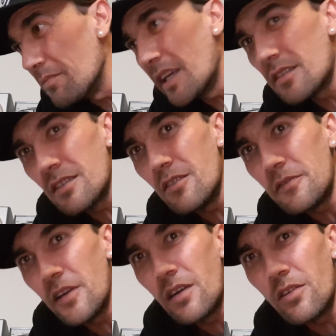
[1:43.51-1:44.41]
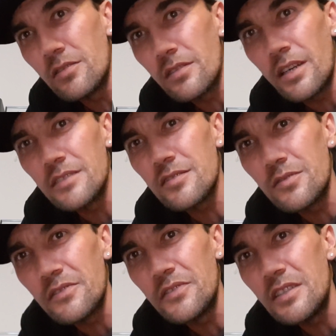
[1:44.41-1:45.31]
making off our online
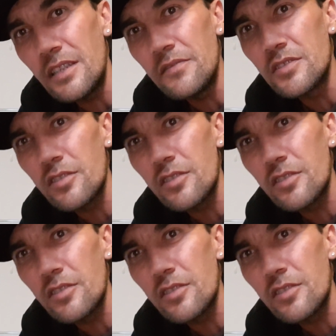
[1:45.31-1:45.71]
sort of endeavors